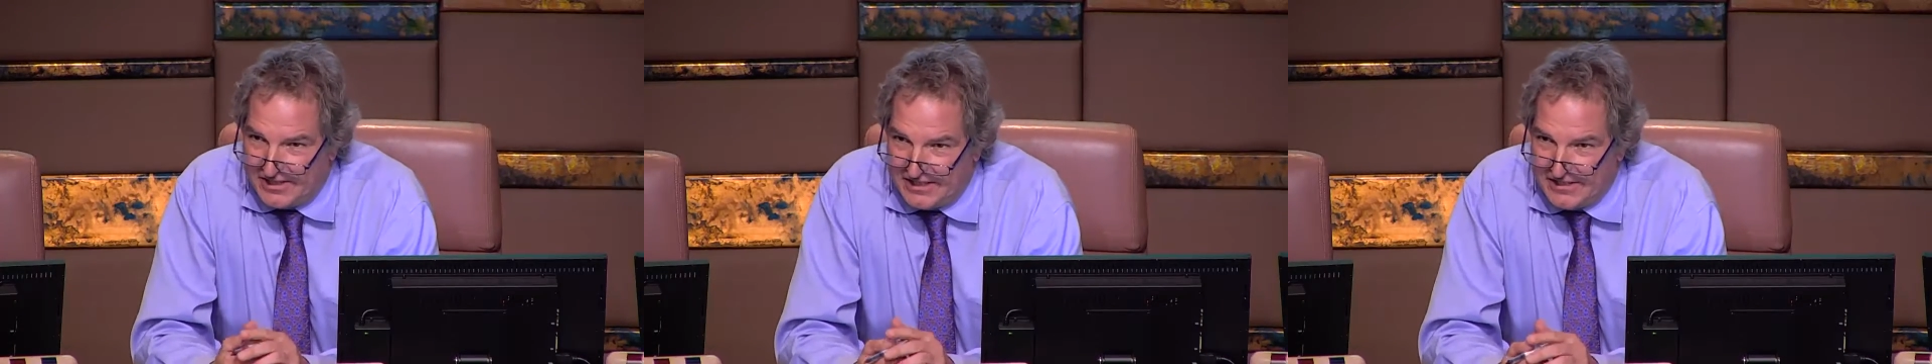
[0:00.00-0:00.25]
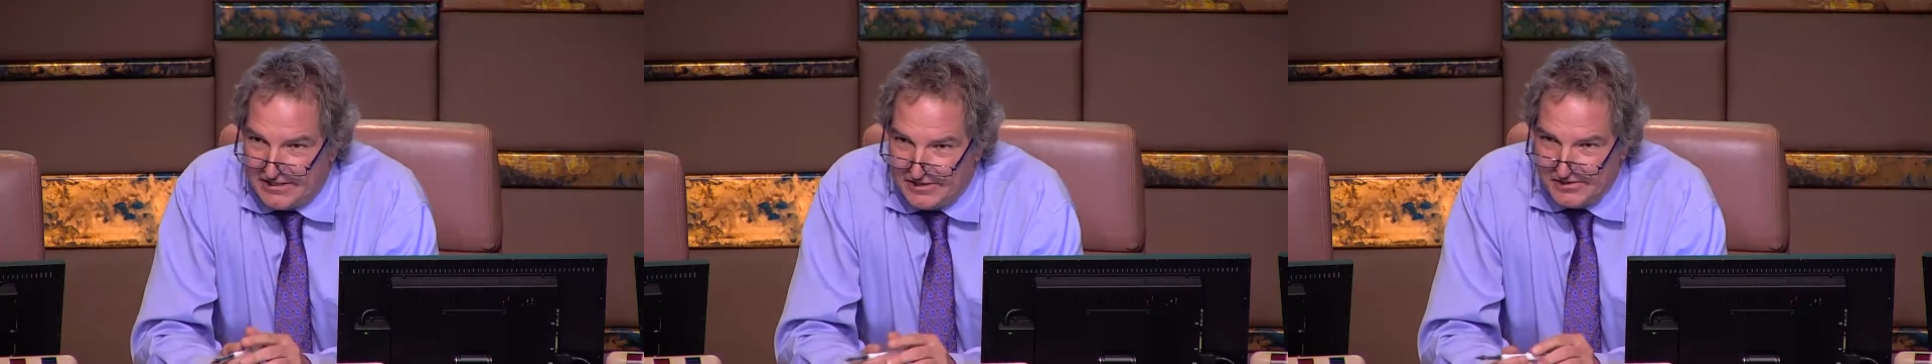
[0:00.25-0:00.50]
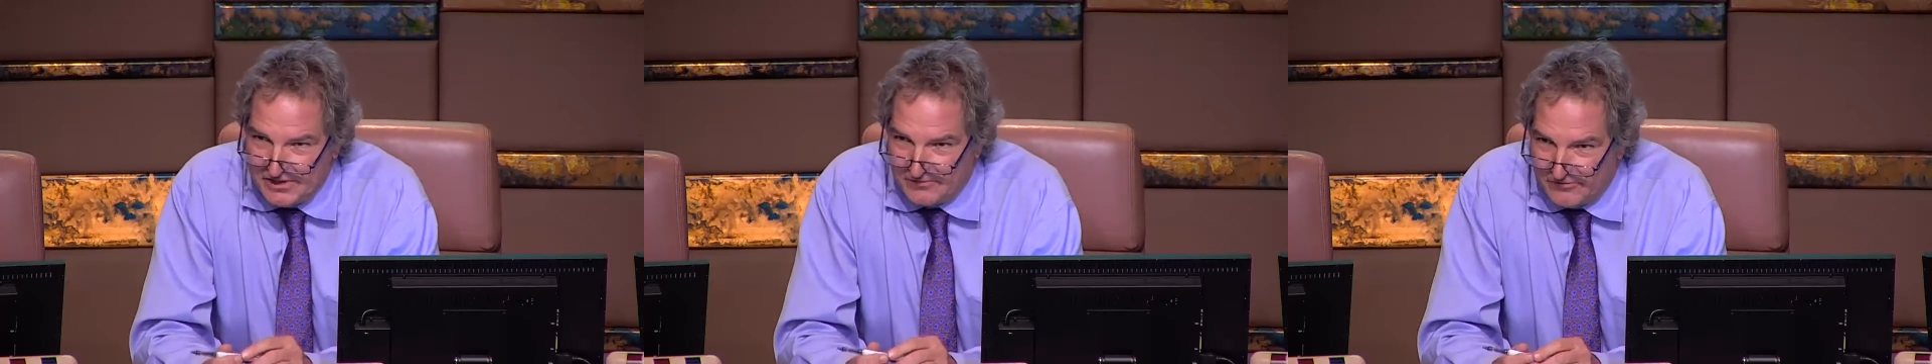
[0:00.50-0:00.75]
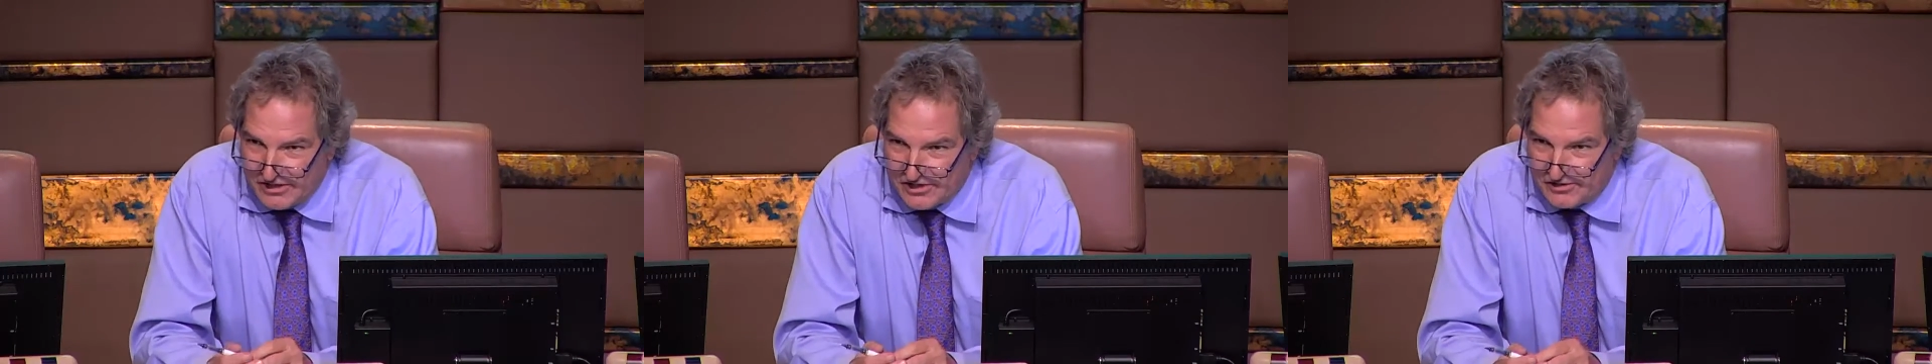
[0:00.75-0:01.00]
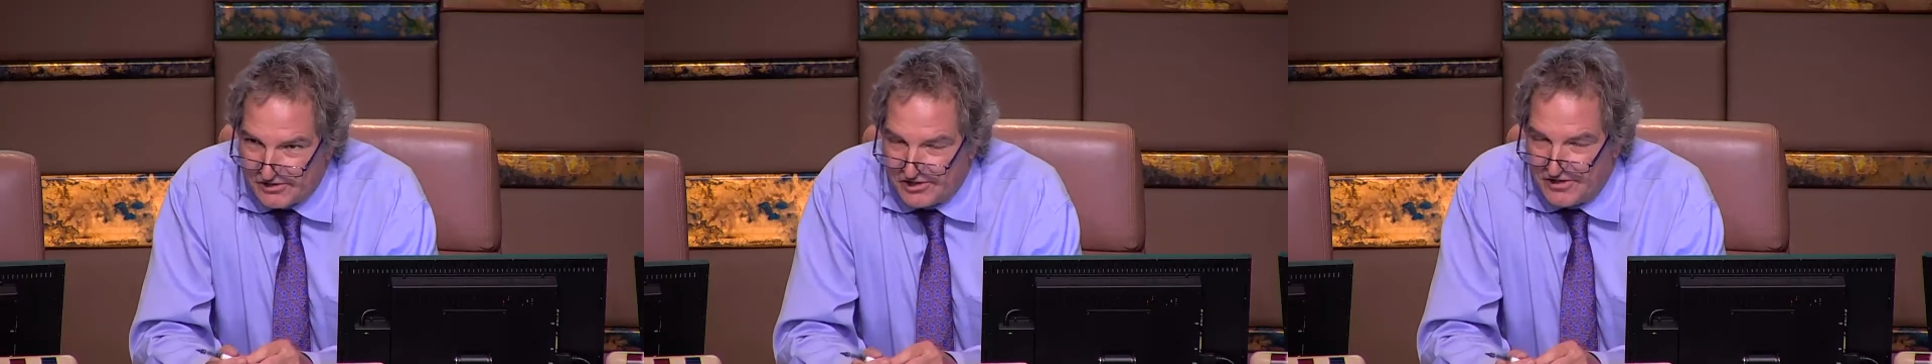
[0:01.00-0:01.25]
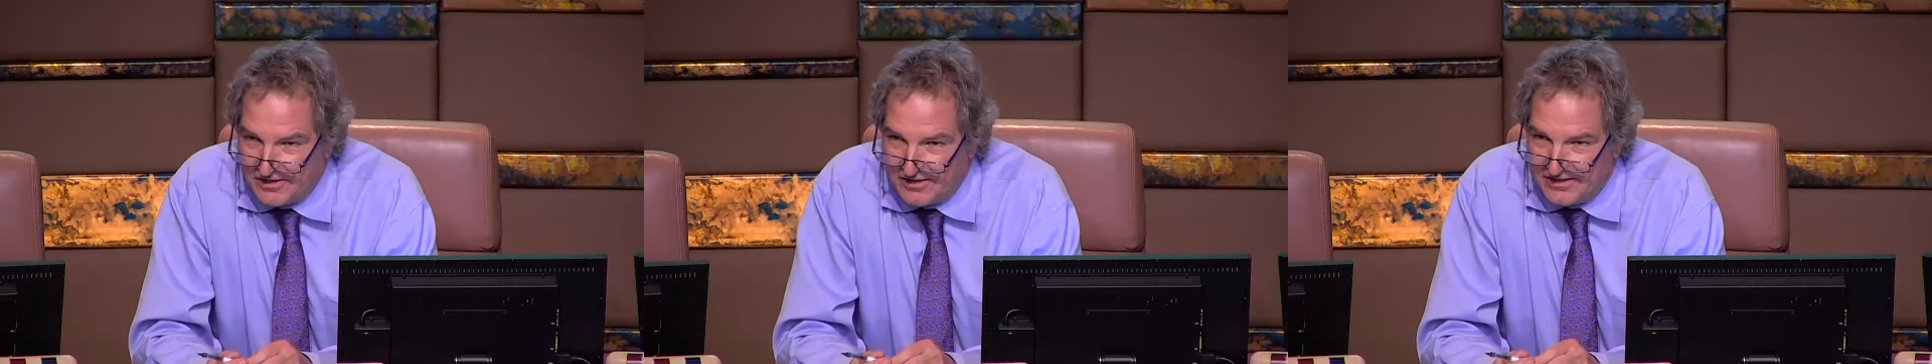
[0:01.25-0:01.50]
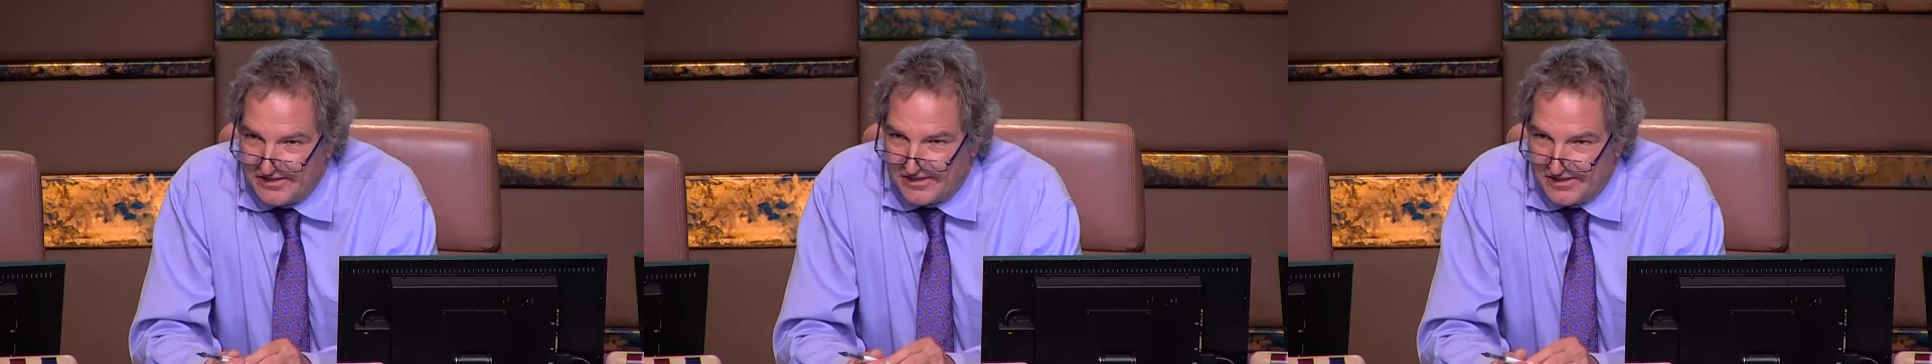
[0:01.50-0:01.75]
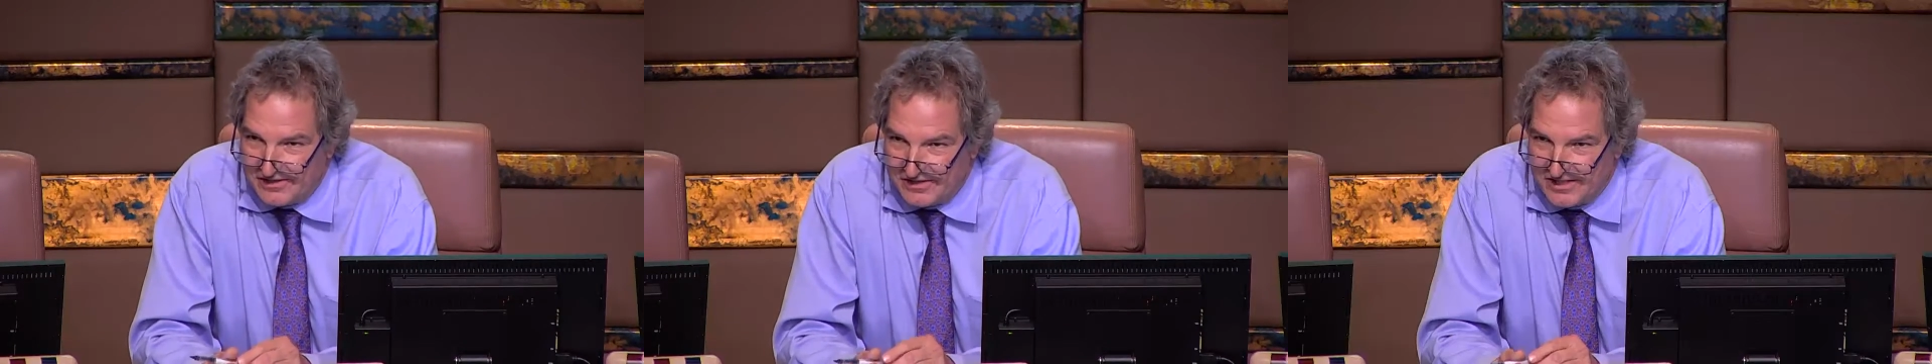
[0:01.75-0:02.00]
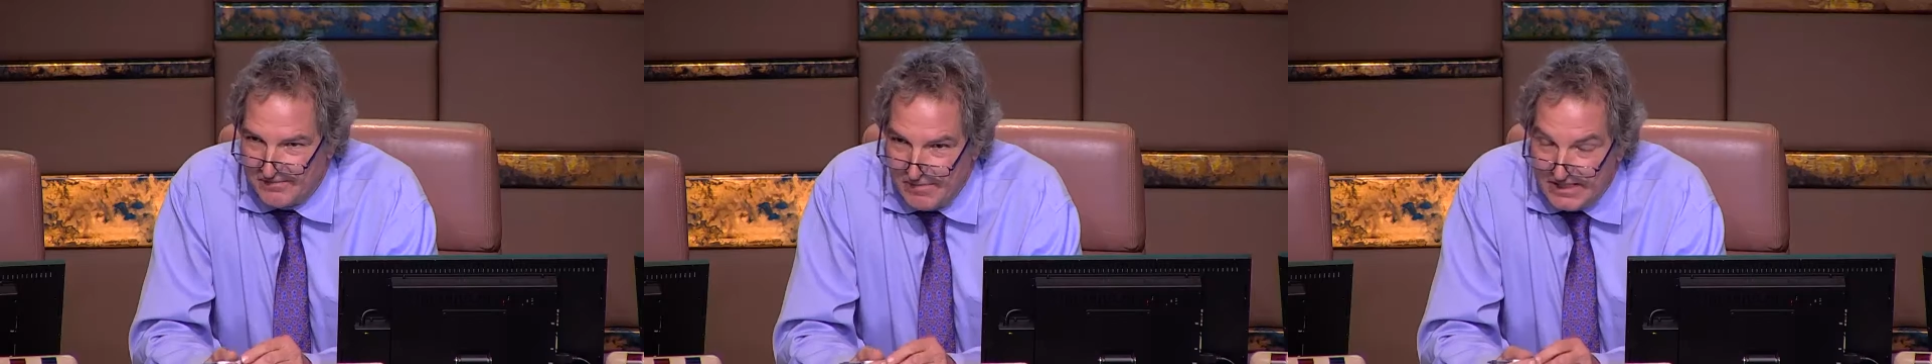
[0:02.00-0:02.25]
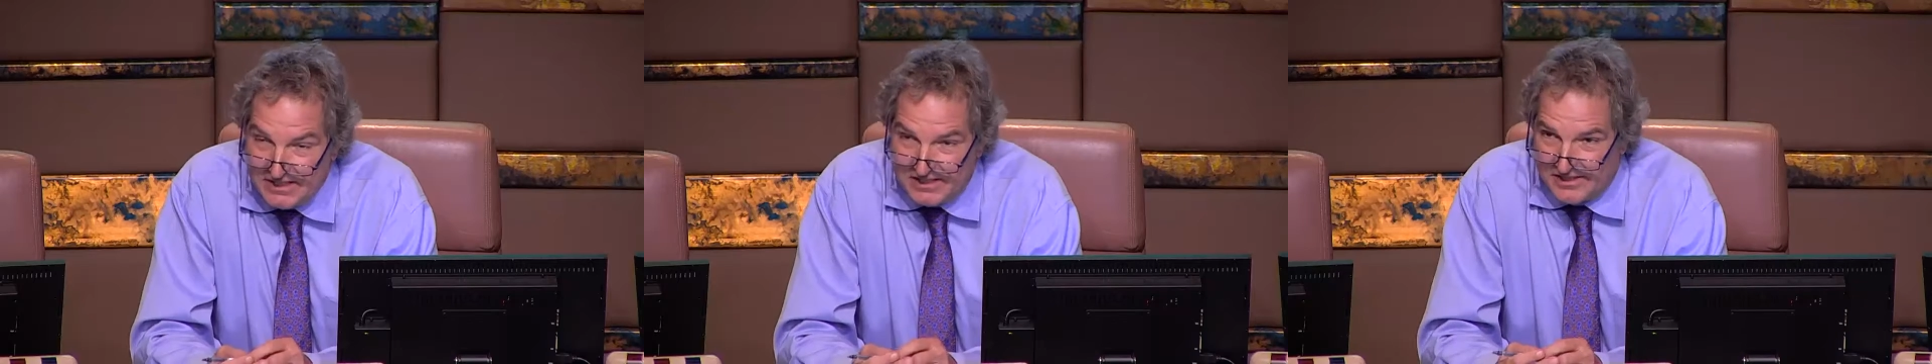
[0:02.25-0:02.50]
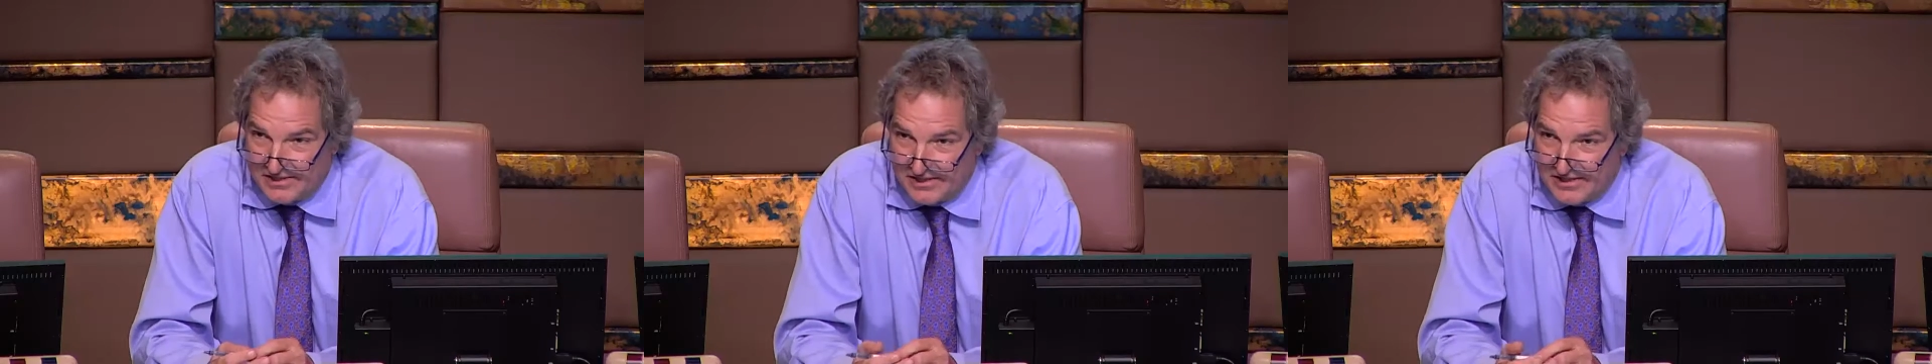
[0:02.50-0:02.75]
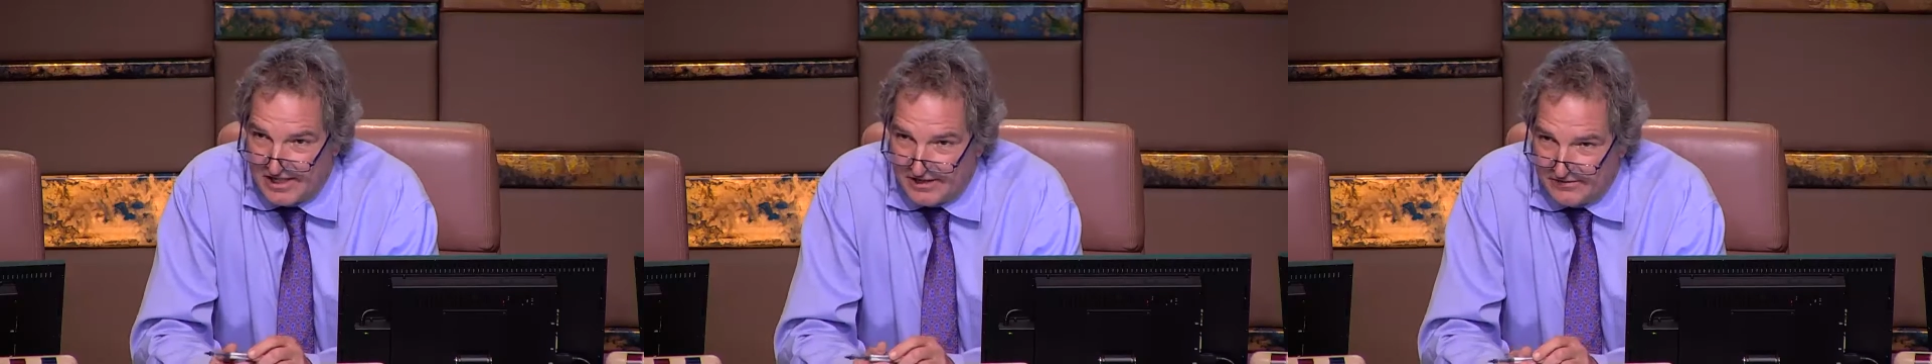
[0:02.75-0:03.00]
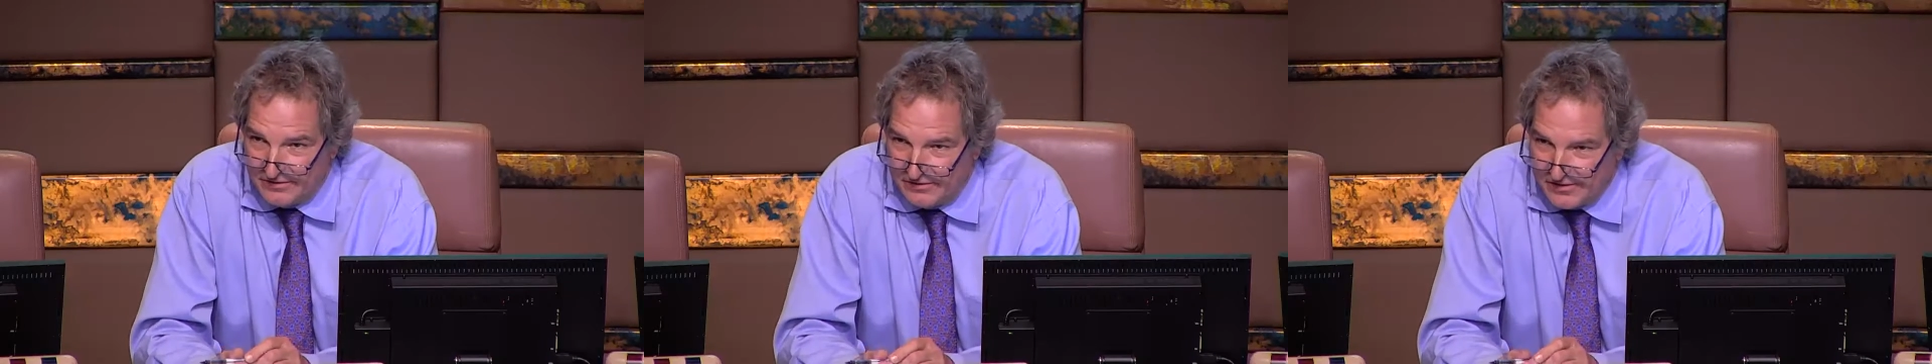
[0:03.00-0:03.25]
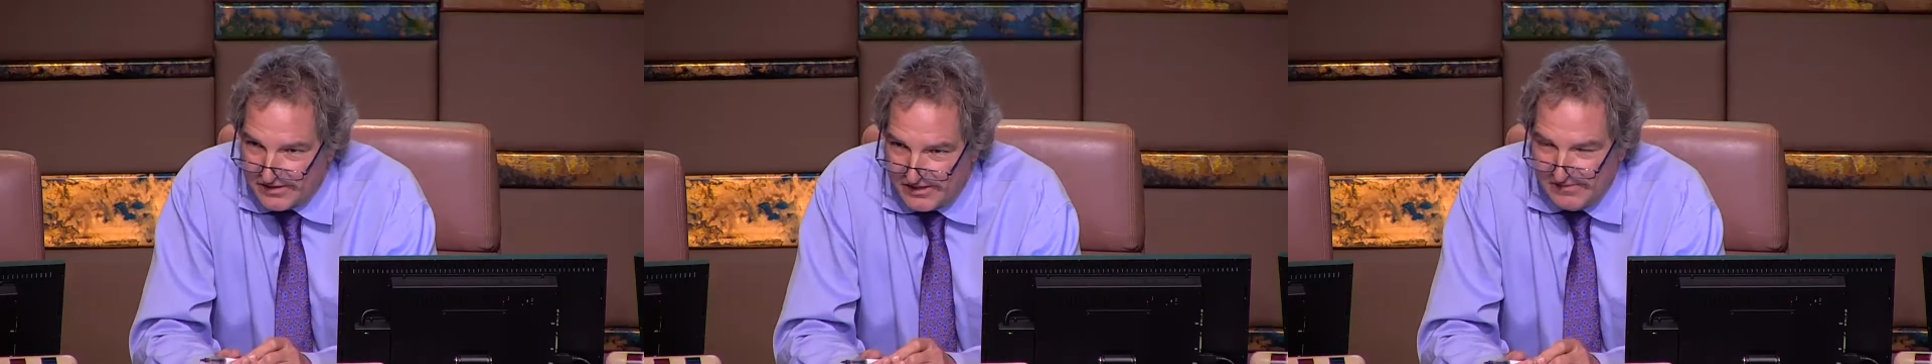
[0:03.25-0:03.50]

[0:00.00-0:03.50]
I did do some research on it and see that in many cities now in the U.S.